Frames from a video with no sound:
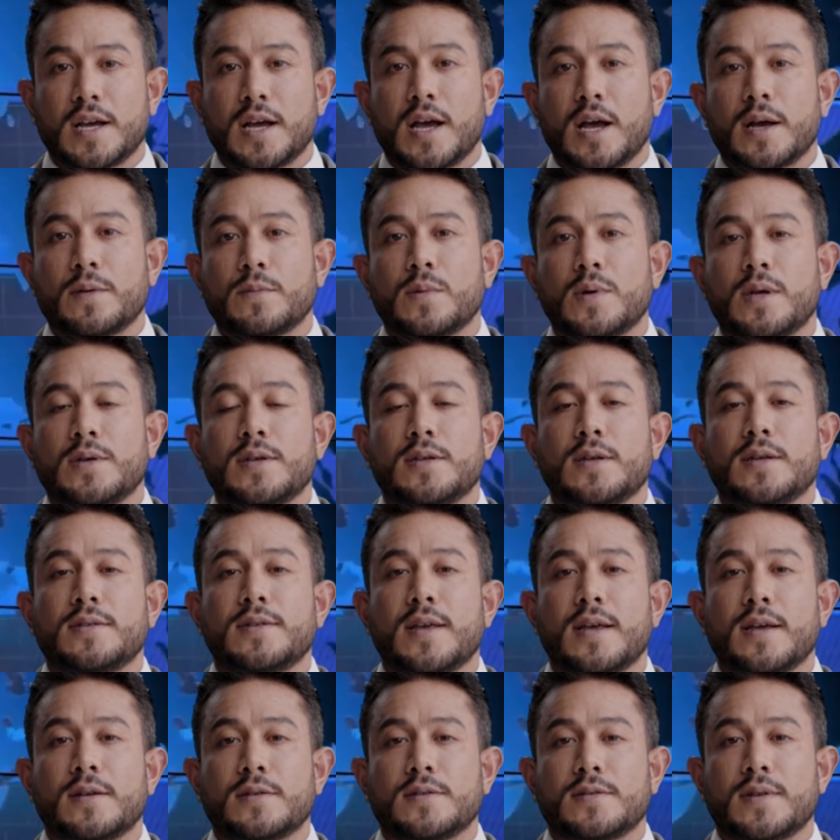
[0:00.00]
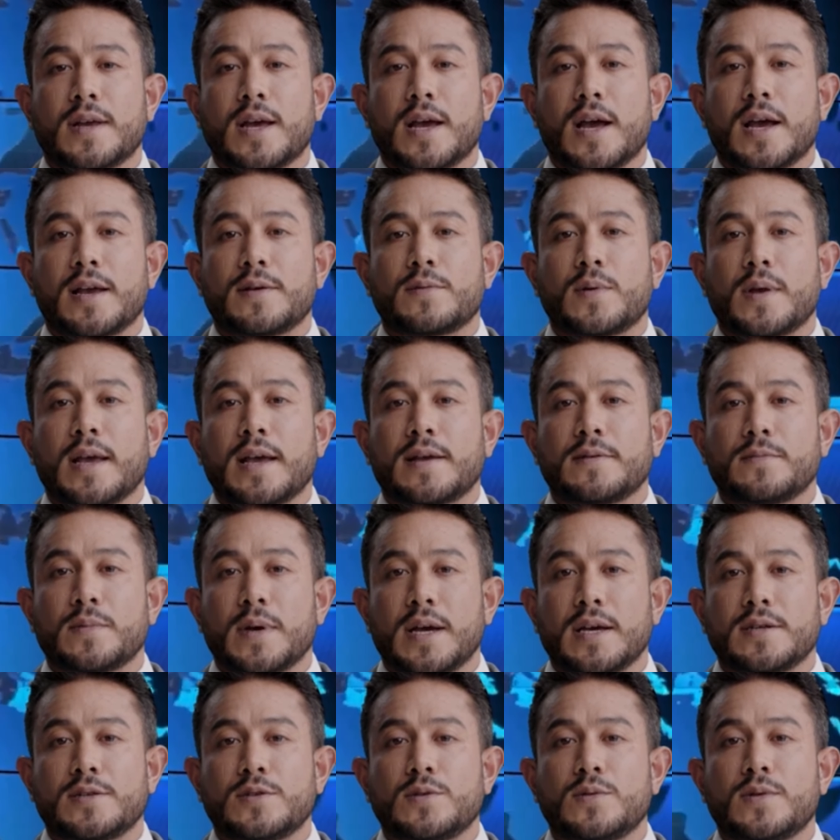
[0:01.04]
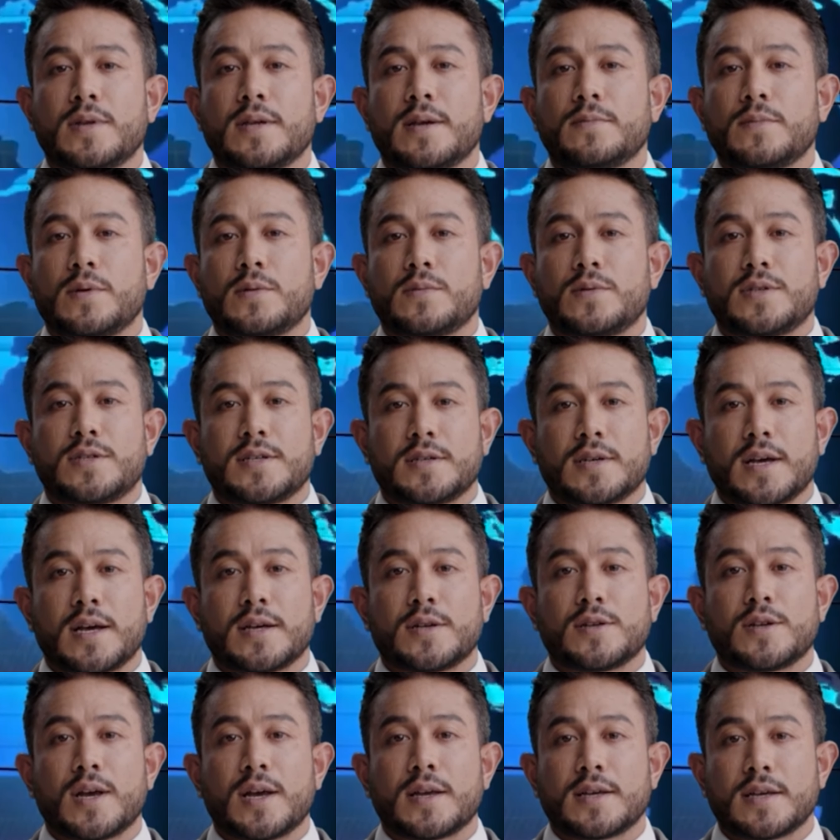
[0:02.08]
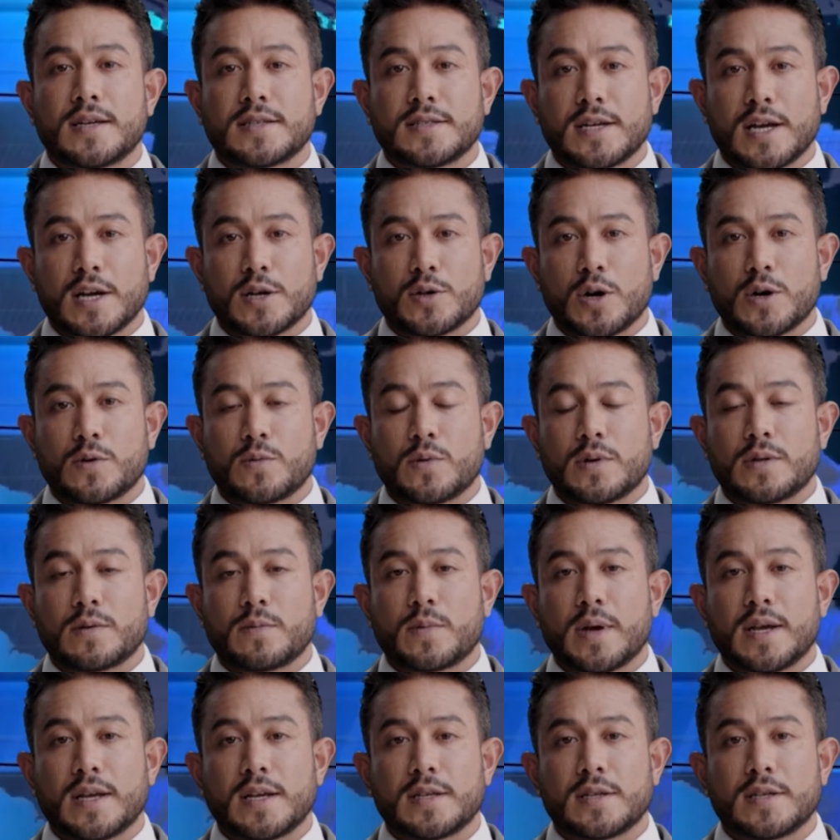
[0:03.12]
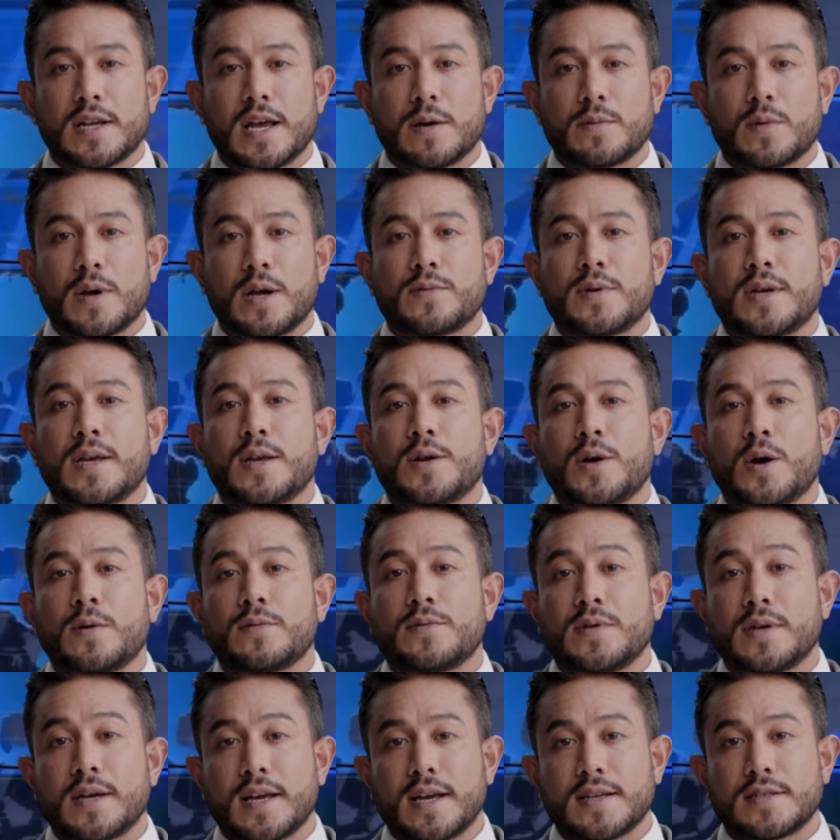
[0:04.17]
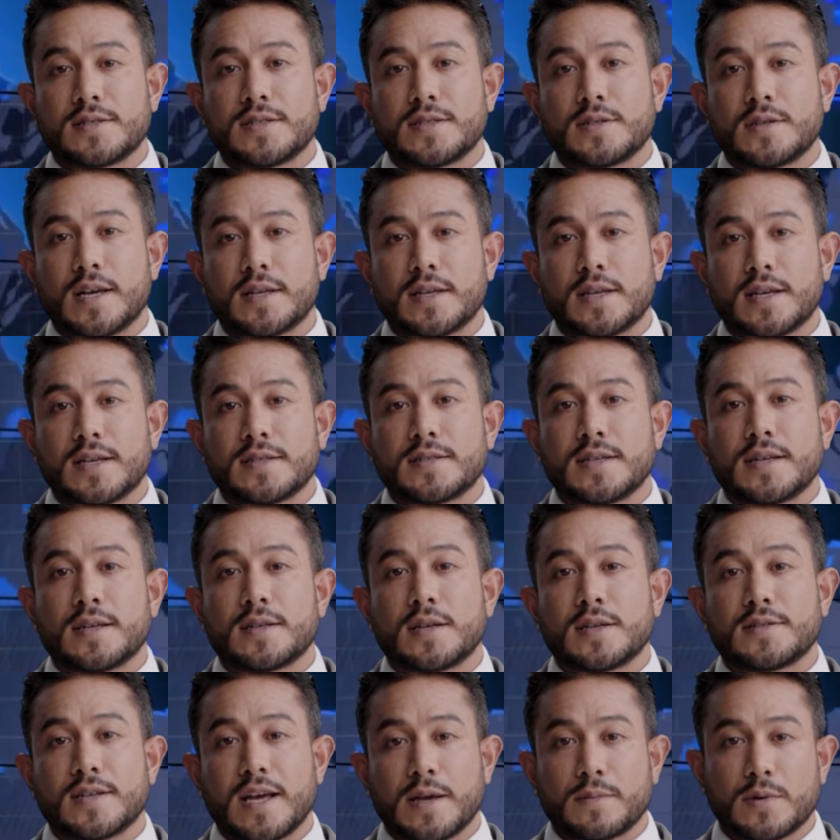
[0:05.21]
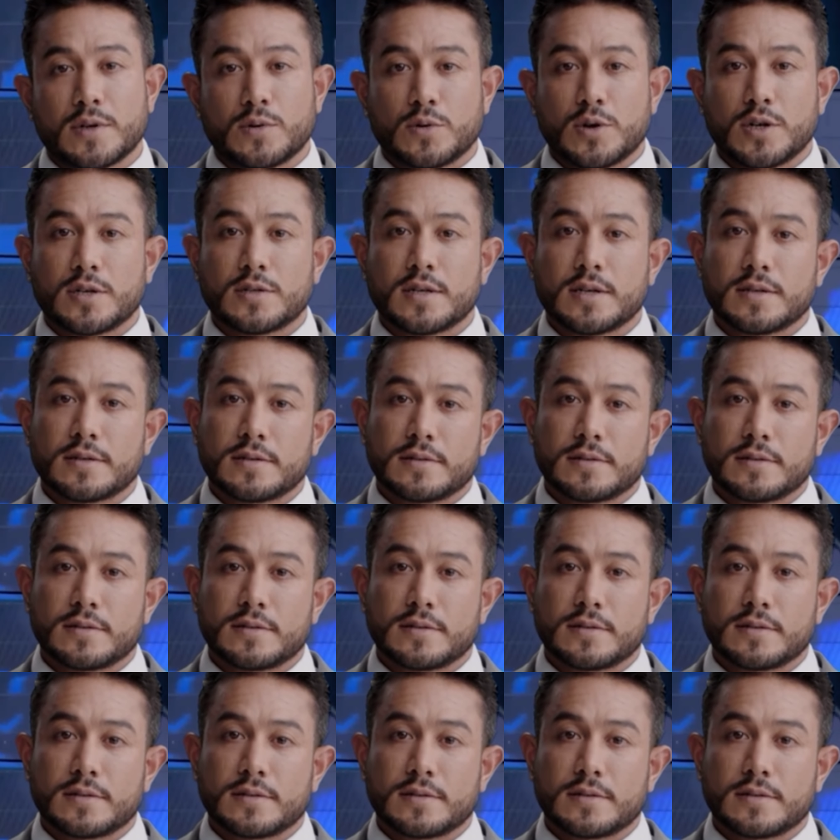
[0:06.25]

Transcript: and political science, as well as make students proficient in Chinese along with making them aware of the latest techniques in the cyber world.